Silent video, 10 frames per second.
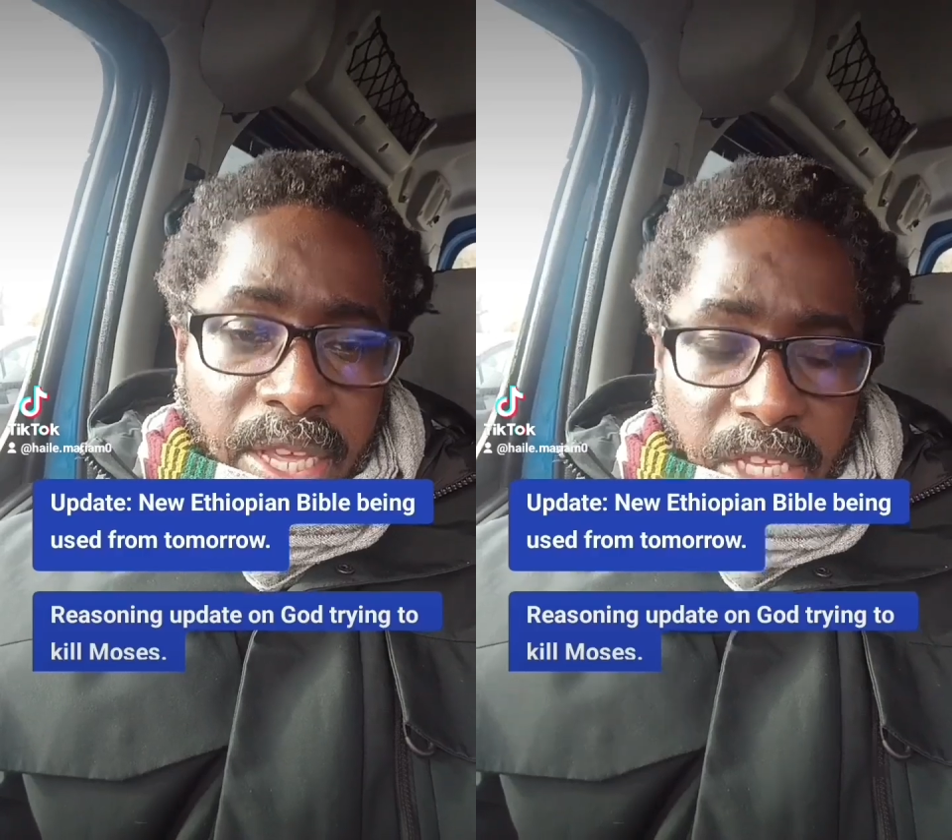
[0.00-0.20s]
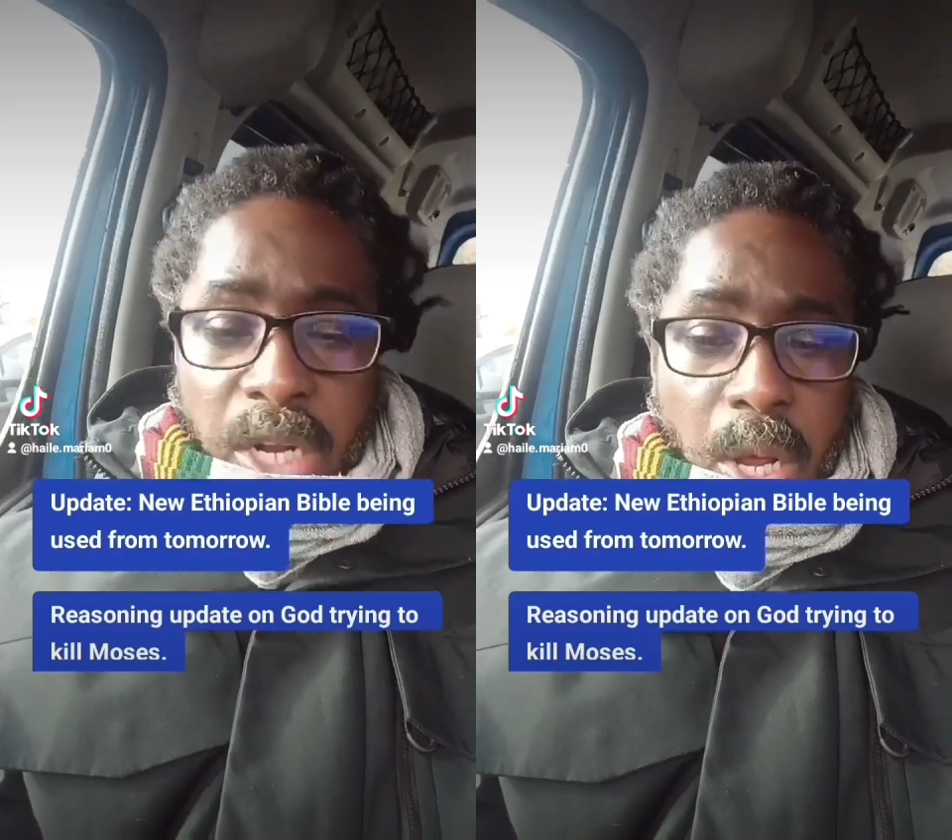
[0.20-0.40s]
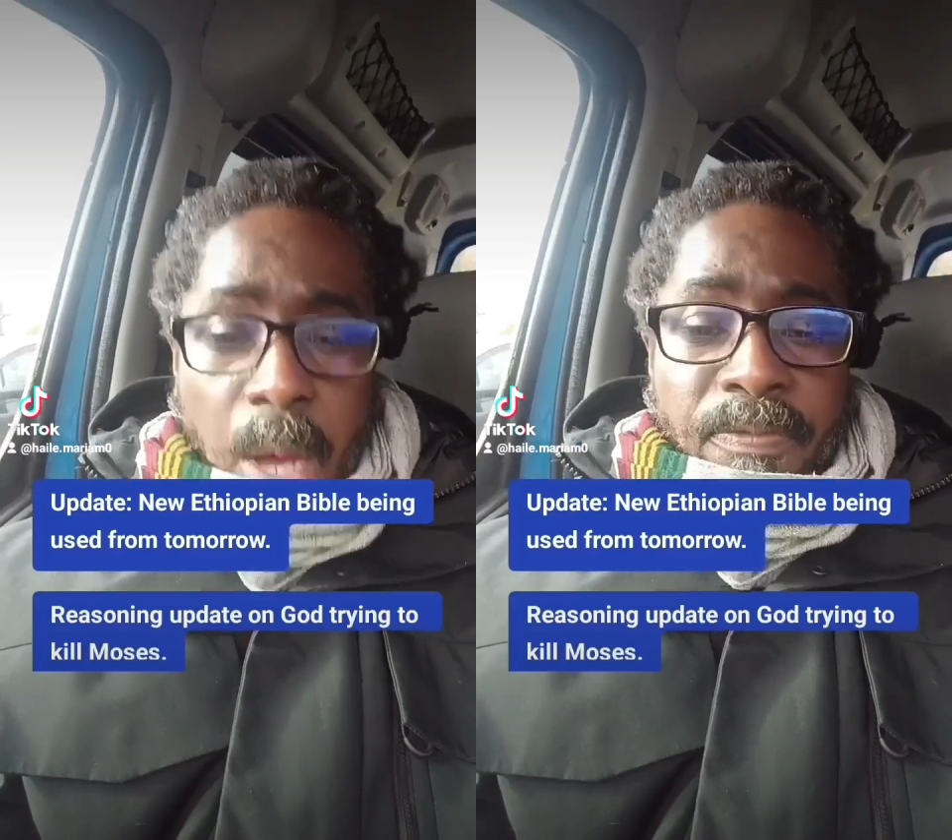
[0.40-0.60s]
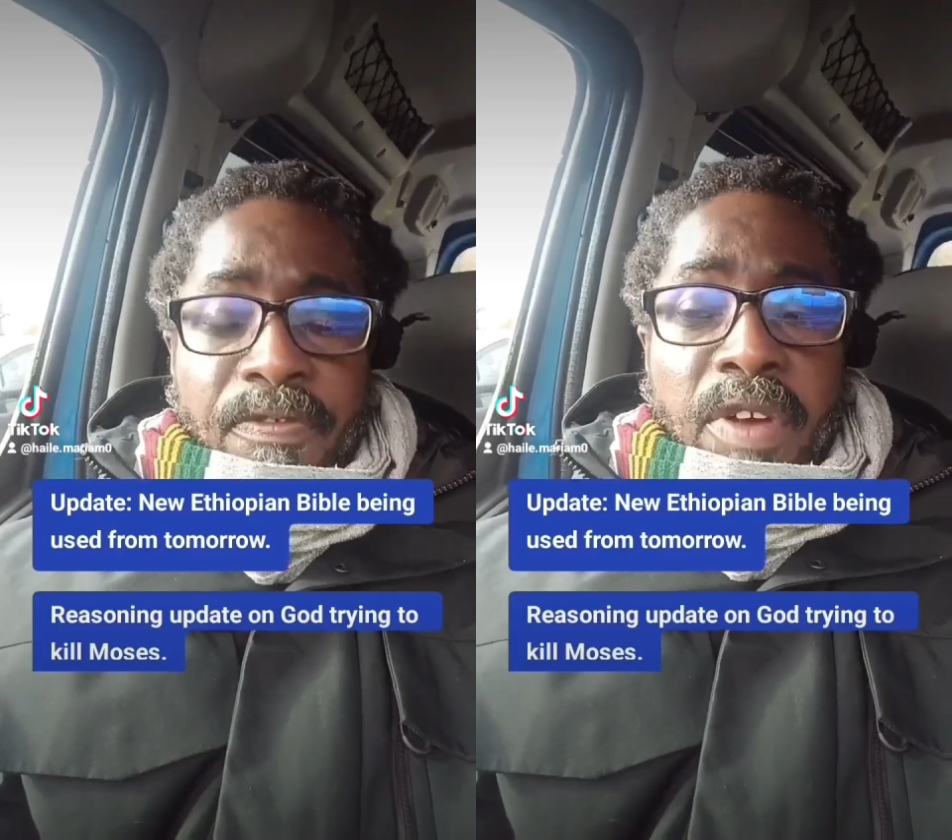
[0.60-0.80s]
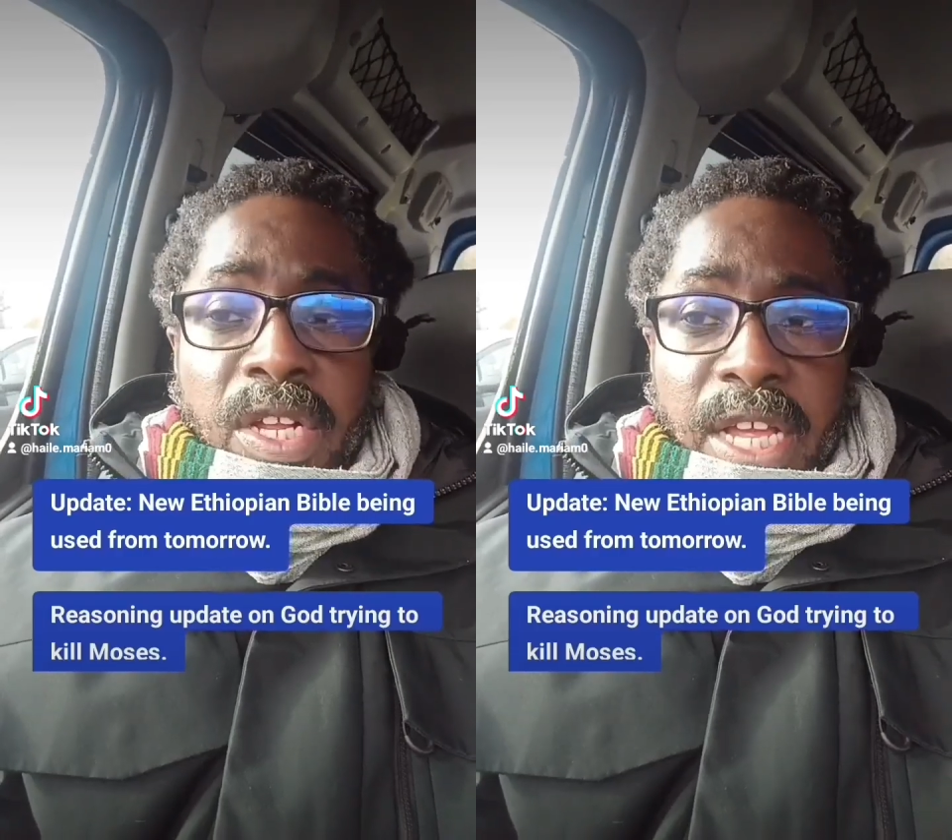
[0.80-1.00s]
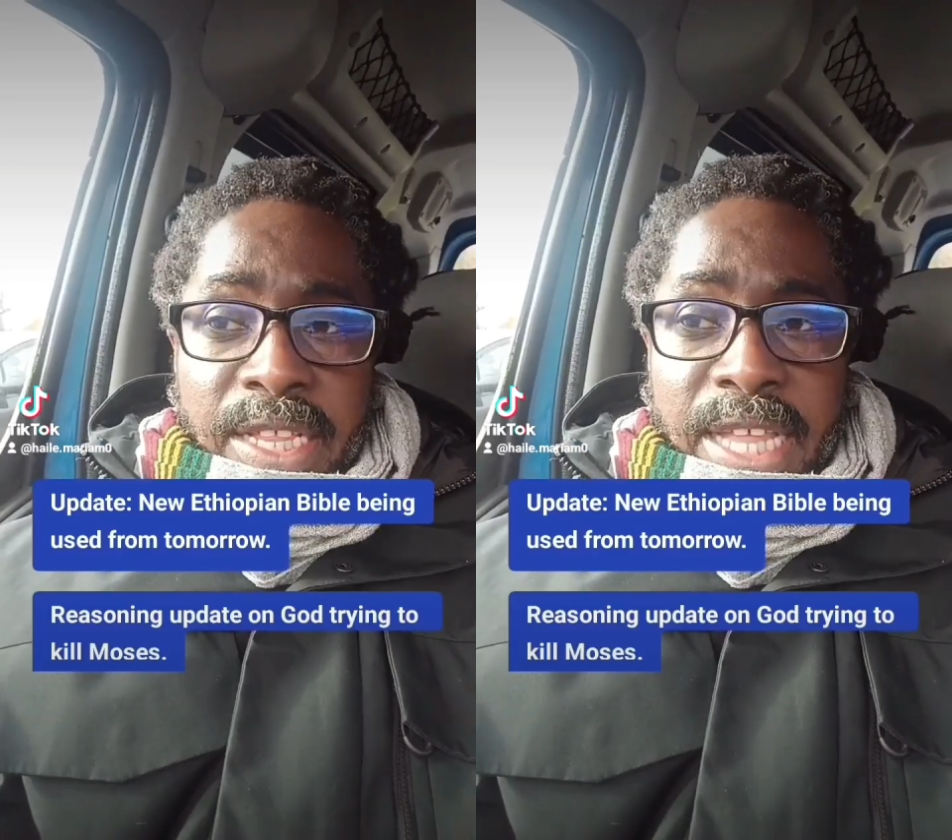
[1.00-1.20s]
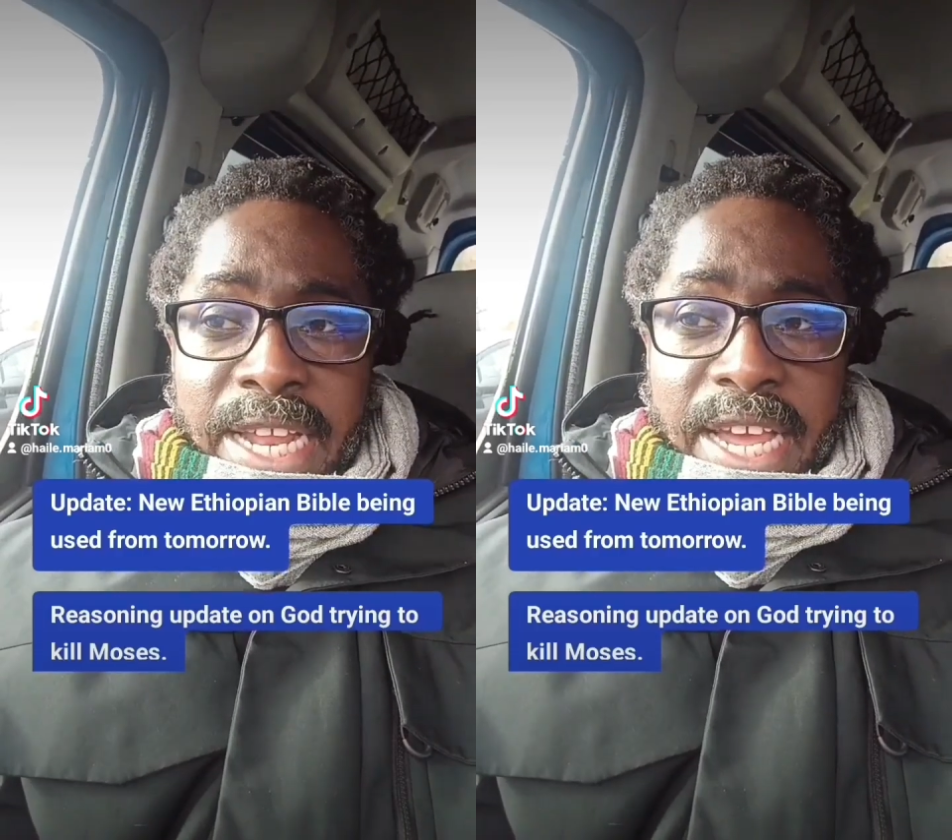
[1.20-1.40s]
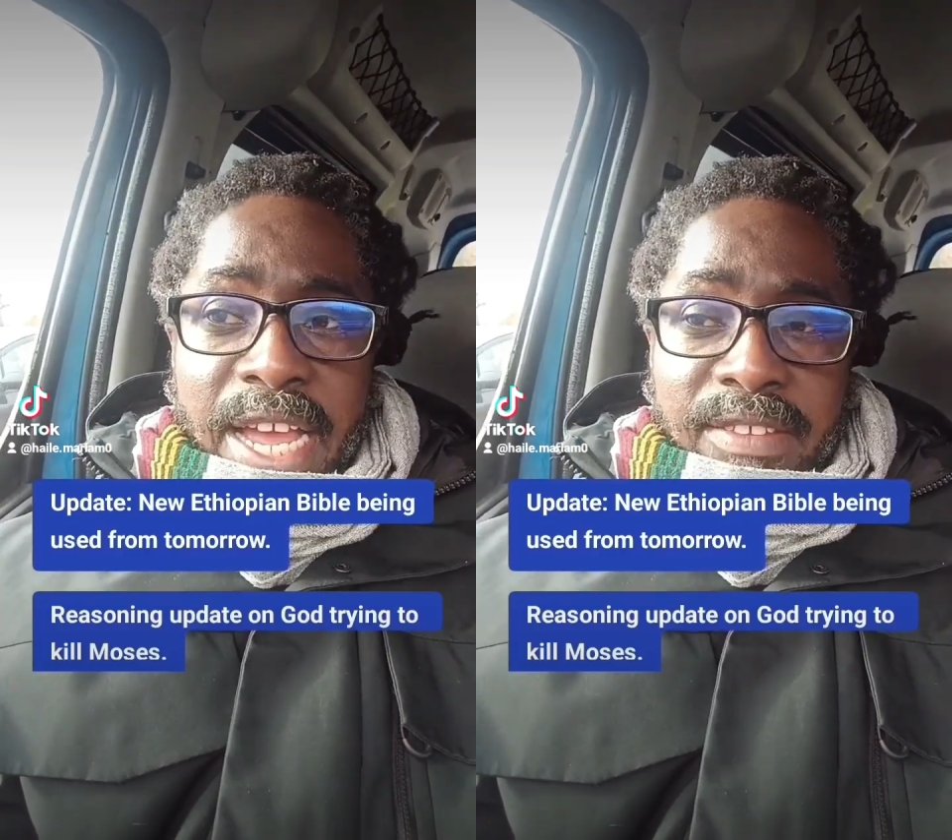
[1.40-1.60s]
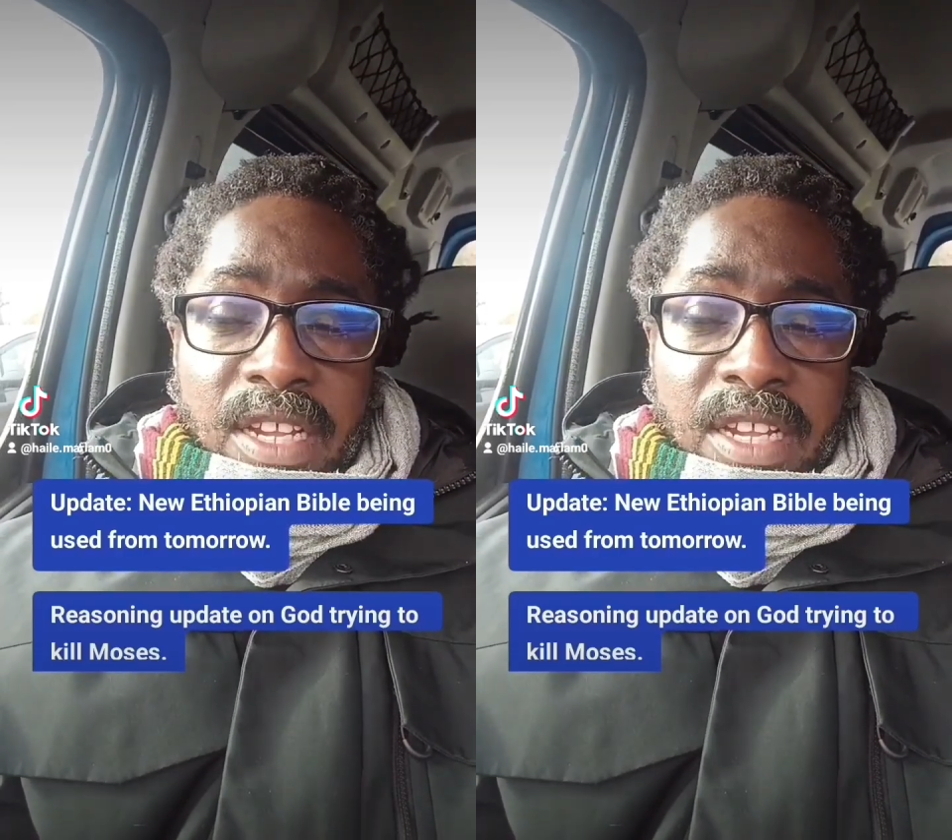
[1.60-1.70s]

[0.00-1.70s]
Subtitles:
up front, and then it has another